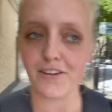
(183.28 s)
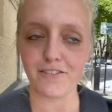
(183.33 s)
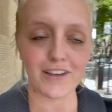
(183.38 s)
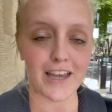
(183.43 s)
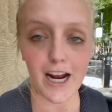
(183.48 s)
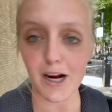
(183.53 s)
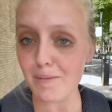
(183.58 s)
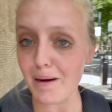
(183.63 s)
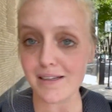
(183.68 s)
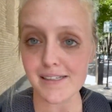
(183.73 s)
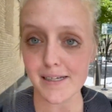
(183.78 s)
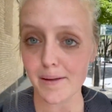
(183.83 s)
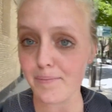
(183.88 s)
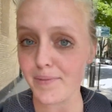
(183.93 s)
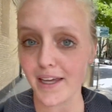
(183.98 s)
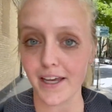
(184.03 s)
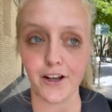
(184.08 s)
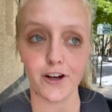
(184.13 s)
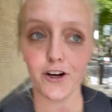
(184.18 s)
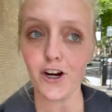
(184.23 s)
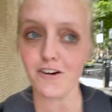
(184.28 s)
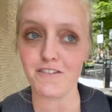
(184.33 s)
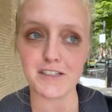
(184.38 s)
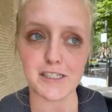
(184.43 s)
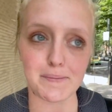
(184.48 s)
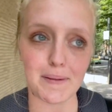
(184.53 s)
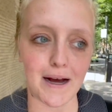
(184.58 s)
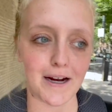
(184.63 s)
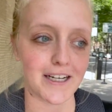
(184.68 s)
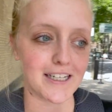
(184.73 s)
care about something, you're nervous
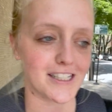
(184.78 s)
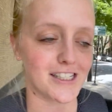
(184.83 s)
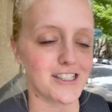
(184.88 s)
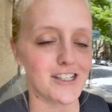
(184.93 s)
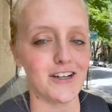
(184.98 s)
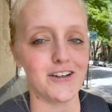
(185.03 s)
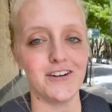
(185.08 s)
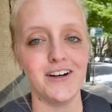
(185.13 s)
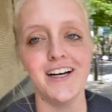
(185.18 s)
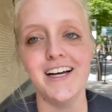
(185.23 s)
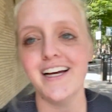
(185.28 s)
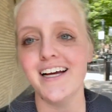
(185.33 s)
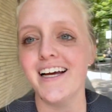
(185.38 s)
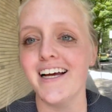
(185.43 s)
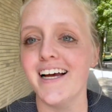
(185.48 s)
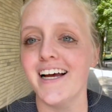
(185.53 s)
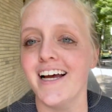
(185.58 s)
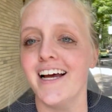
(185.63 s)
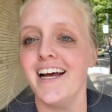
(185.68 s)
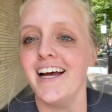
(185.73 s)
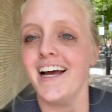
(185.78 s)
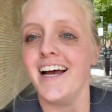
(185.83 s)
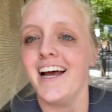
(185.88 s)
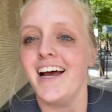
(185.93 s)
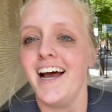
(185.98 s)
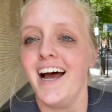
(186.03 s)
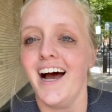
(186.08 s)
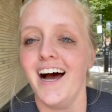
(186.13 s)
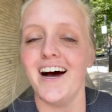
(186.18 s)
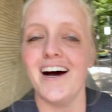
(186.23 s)
about it. So
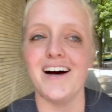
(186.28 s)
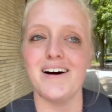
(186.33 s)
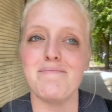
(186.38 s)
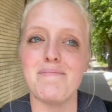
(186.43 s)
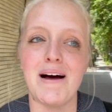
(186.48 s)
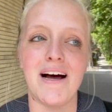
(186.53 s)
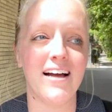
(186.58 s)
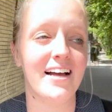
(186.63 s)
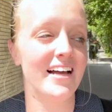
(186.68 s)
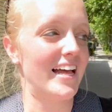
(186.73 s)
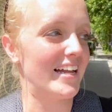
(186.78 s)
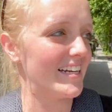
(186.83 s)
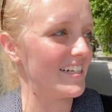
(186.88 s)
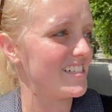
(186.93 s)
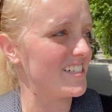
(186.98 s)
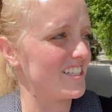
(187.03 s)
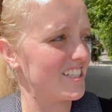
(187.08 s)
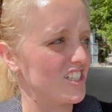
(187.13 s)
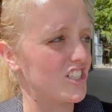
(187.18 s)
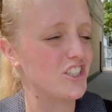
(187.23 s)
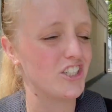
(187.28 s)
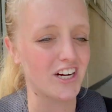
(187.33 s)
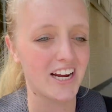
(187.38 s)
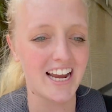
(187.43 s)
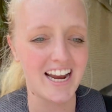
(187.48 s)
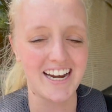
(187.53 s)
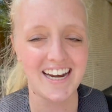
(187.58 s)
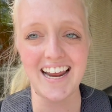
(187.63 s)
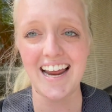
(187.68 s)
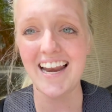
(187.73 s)
I'm headed to the
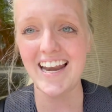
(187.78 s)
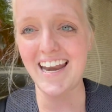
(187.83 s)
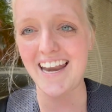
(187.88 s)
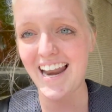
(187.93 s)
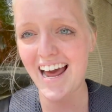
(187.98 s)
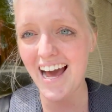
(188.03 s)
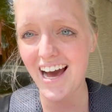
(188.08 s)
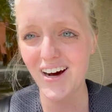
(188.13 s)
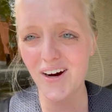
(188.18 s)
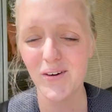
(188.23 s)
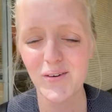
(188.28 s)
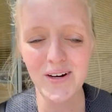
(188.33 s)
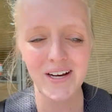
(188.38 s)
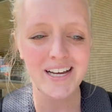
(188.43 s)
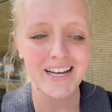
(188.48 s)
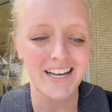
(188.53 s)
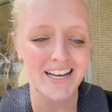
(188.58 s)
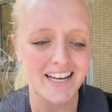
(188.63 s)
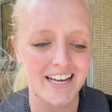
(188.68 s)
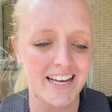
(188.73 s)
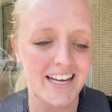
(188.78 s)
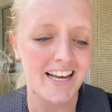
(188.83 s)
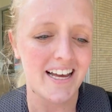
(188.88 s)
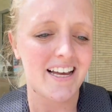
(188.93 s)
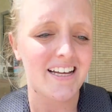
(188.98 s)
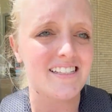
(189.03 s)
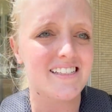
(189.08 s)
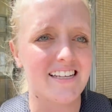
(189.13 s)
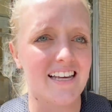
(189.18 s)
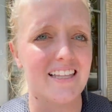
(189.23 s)
train now
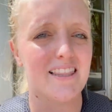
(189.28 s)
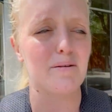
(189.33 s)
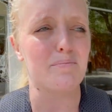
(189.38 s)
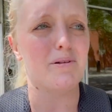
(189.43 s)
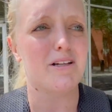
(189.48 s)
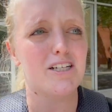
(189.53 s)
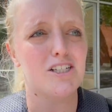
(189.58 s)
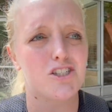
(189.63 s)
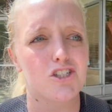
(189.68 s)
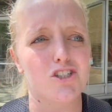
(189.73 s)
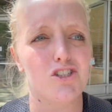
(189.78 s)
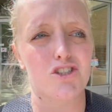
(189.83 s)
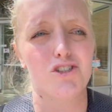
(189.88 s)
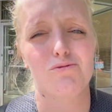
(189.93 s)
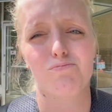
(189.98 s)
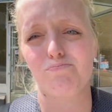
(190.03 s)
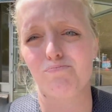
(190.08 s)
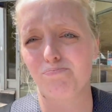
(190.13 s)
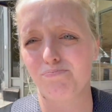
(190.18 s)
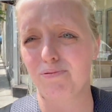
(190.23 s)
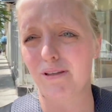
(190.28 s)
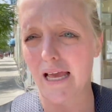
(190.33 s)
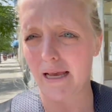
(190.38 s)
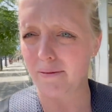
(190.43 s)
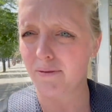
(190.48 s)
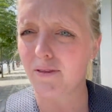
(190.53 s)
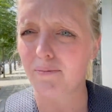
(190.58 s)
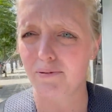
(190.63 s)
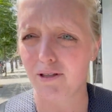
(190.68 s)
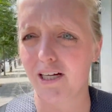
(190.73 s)
to get the blood,
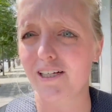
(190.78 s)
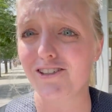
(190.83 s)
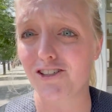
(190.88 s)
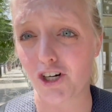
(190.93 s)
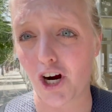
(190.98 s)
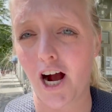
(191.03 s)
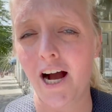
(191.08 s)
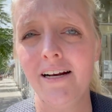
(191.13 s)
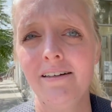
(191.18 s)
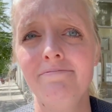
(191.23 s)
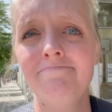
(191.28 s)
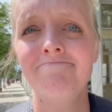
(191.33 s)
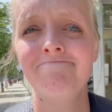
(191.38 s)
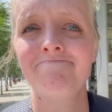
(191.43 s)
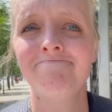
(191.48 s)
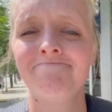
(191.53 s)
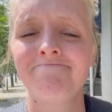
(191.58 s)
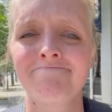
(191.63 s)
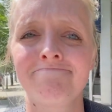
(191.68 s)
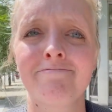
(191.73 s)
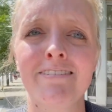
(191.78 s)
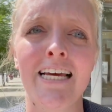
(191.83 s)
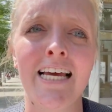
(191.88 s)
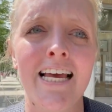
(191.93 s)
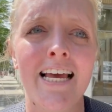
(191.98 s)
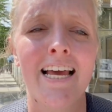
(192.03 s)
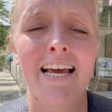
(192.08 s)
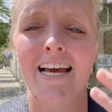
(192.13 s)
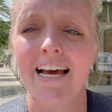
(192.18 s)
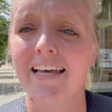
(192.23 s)
drawn.
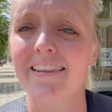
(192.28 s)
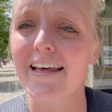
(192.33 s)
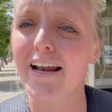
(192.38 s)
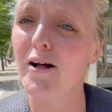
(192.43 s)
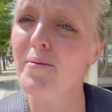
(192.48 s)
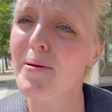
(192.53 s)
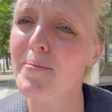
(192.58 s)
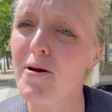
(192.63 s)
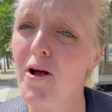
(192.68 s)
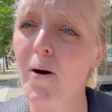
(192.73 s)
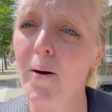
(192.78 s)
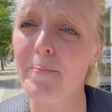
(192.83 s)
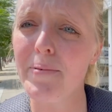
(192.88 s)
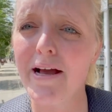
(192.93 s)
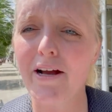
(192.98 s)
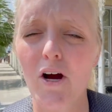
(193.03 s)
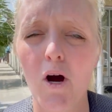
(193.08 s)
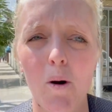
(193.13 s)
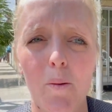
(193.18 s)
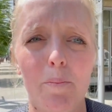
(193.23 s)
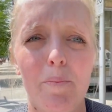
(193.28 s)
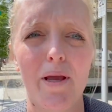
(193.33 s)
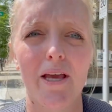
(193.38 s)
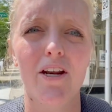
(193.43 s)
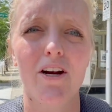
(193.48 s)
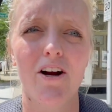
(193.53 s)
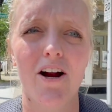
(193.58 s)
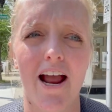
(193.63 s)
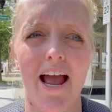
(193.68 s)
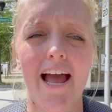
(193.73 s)
And then I'll be going back home.
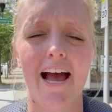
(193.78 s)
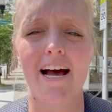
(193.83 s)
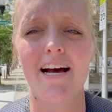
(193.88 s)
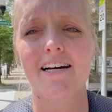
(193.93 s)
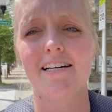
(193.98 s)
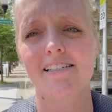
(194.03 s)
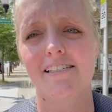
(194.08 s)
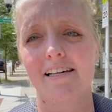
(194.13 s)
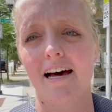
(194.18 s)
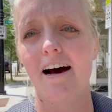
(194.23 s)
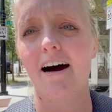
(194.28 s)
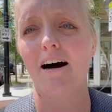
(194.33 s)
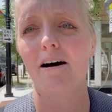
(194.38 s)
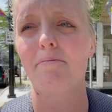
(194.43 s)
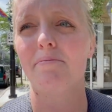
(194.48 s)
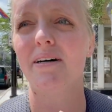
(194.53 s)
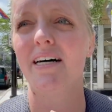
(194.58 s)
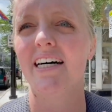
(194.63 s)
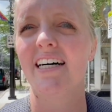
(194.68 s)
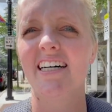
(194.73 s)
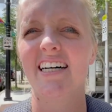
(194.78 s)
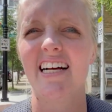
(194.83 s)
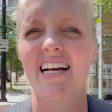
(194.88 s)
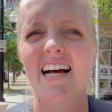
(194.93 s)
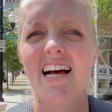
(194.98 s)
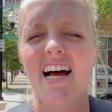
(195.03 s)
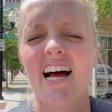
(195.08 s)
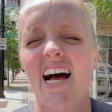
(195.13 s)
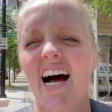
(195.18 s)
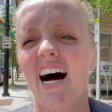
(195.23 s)
Peter has
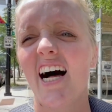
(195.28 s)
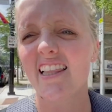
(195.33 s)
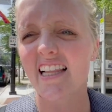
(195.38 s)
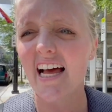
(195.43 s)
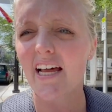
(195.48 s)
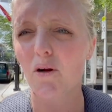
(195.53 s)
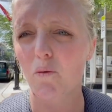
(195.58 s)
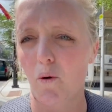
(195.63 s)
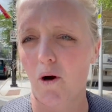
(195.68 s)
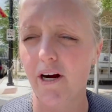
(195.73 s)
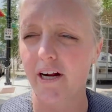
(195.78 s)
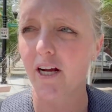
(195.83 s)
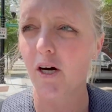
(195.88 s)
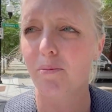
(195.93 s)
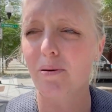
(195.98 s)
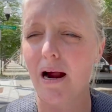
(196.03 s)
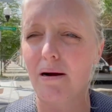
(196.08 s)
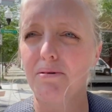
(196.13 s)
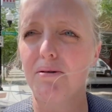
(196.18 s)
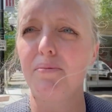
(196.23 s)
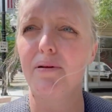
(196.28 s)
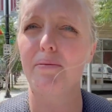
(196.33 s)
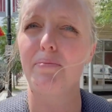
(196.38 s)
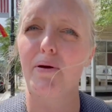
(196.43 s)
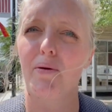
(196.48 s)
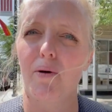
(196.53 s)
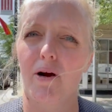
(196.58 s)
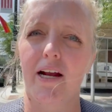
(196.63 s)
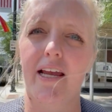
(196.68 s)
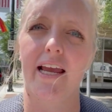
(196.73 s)
a lot of work. He'll probably be
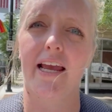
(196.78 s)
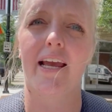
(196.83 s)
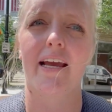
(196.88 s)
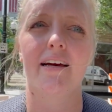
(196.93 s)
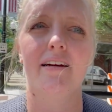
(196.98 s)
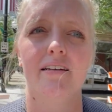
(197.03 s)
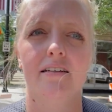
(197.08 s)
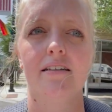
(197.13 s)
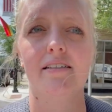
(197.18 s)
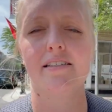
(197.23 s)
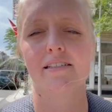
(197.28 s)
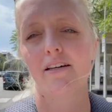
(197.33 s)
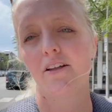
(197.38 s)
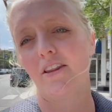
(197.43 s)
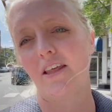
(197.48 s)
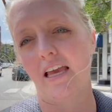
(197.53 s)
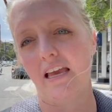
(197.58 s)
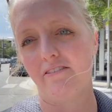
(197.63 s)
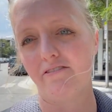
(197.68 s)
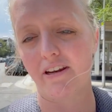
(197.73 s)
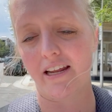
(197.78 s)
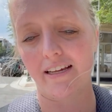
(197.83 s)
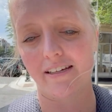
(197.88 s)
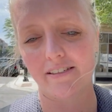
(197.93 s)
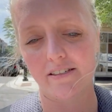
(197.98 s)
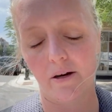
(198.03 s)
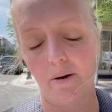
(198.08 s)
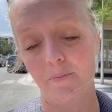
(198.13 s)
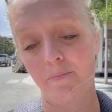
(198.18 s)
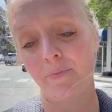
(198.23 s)
working until the evening,
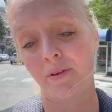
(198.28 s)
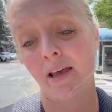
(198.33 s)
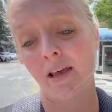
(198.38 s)
so